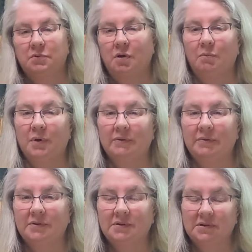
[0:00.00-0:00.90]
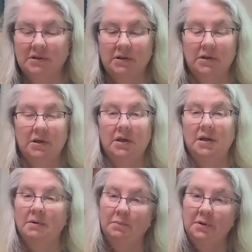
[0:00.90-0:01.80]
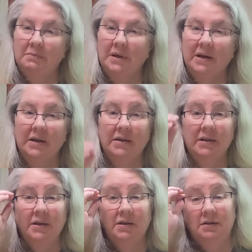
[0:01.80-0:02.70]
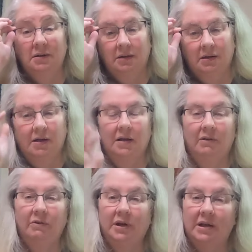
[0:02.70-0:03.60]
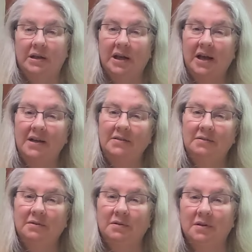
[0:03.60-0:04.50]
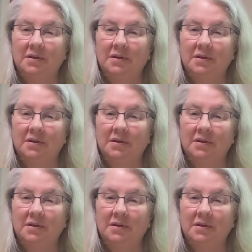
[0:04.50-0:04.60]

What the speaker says: Total preference. Put them back in there. They'll get nice and